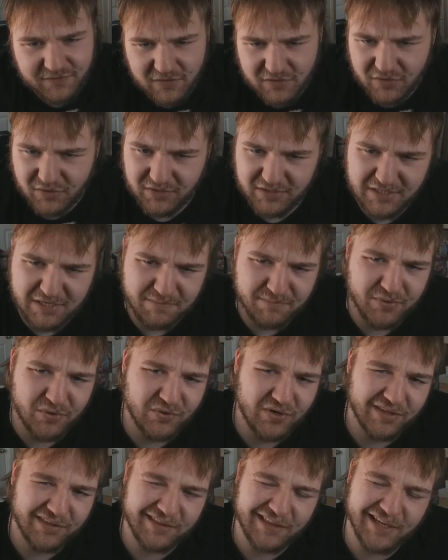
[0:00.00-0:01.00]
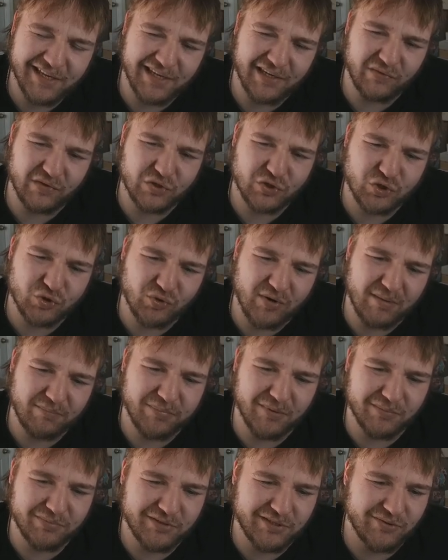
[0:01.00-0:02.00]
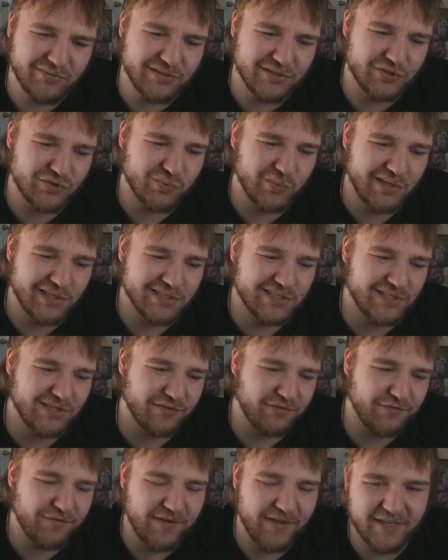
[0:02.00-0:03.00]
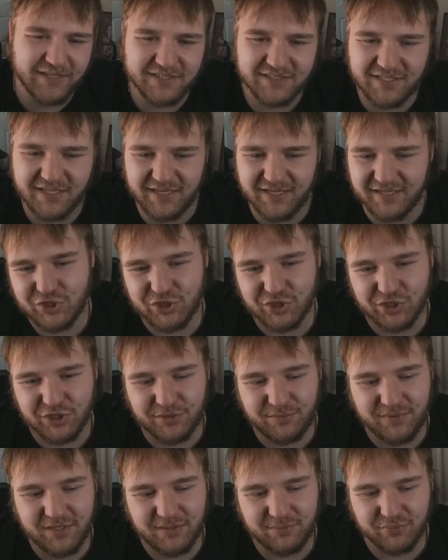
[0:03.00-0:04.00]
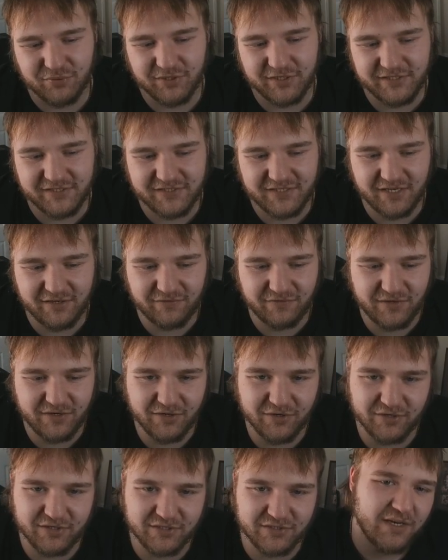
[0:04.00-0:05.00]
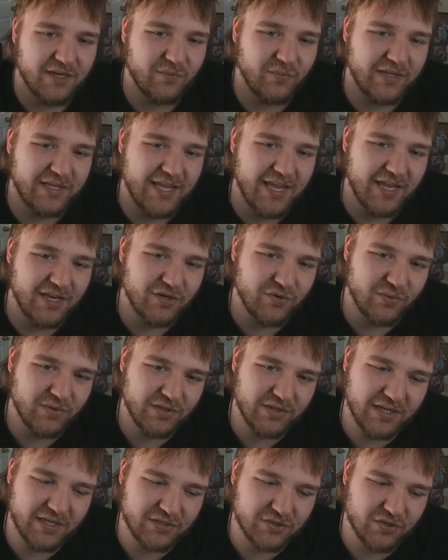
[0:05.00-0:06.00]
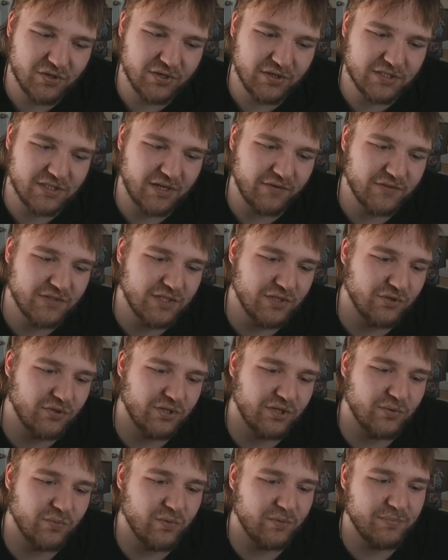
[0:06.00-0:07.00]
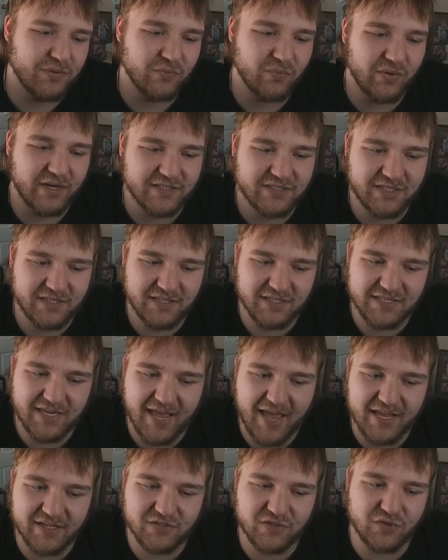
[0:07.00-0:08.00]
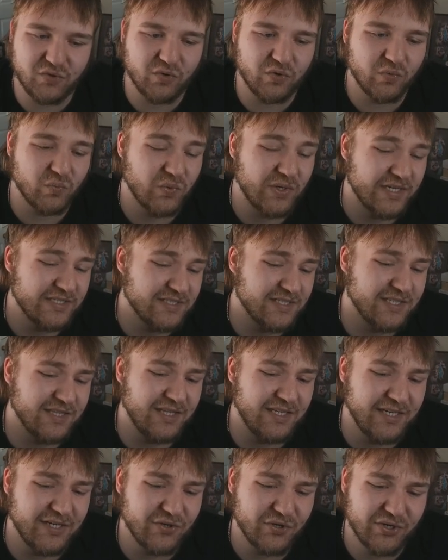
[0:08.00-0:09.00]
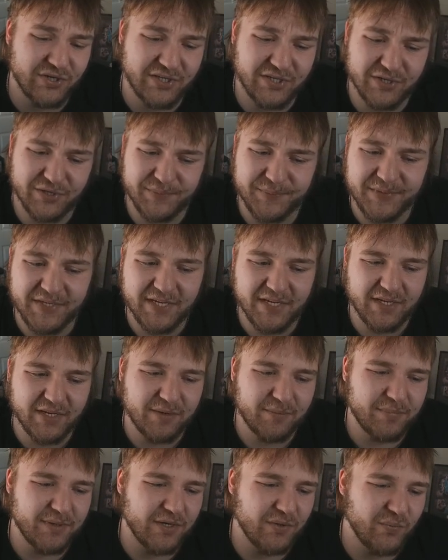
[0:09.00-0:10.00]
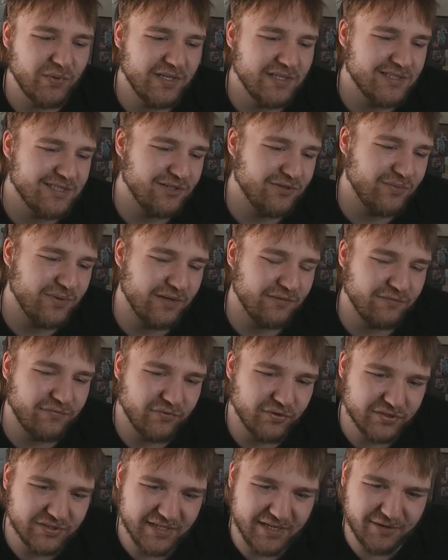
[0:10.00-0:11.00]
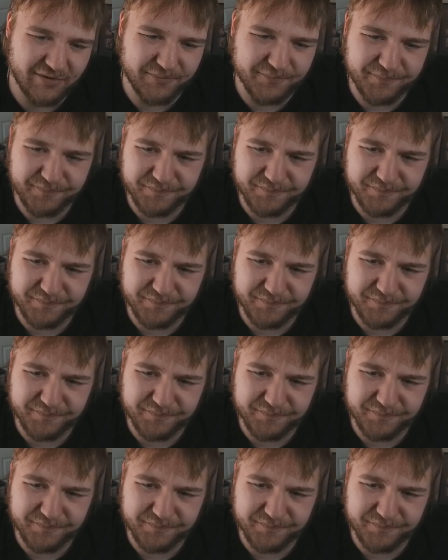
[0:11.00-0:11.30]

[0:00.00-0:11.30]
us all the tempo. Nothing they can even strap up to and swing us in the face. Like, should be pretty safe here because we can't do it on the next turn because obviously their leader won't be rested. This has to do a rested leader here, but we can see what we can force out.